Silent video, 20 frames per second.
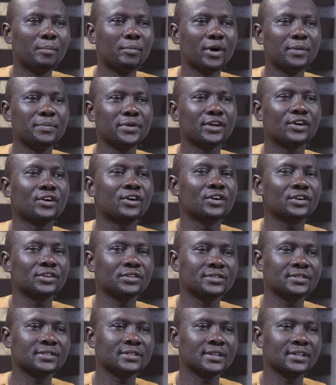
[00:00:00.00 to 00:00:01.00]
but
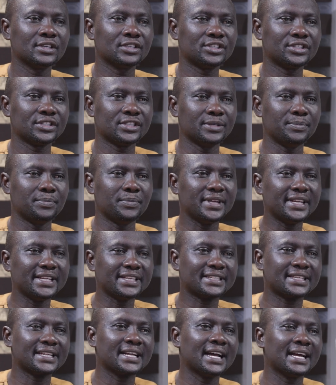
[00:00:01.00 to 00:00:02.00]
because she
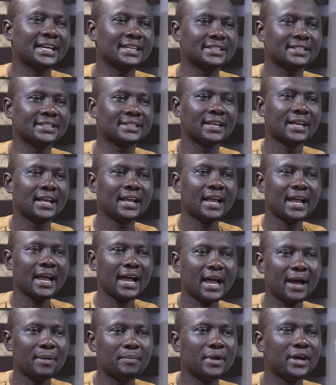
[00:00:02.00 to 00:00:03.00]
ministers
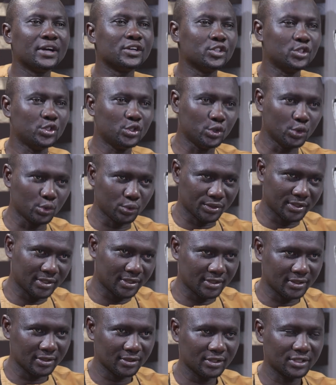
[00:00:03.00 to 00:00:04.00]
among
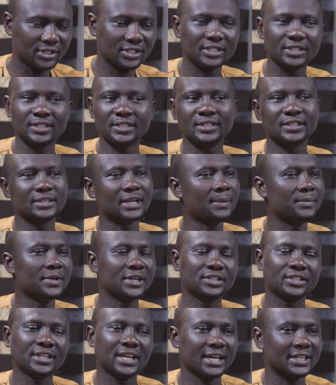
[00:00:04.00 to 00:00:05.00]
youths. She
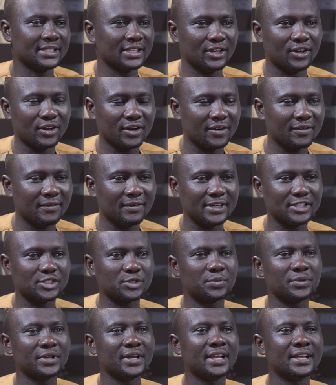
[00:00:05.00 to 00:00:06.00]
has a lot of
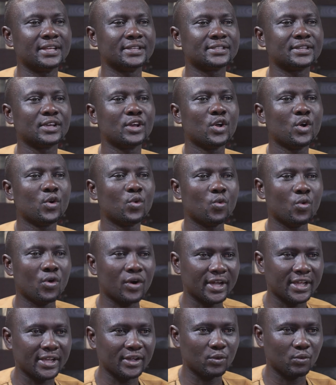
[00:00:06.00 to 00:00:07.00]
experience
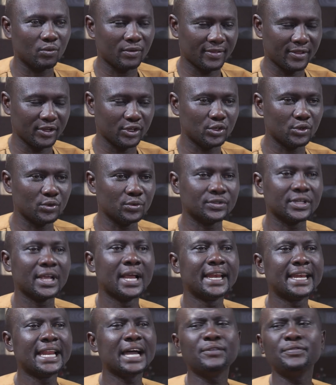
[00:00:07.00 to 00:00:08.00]
working with the youth.
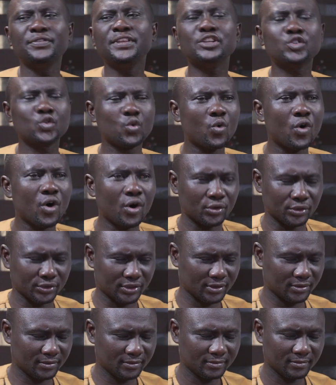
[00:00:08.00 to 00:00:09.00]
Now, this word,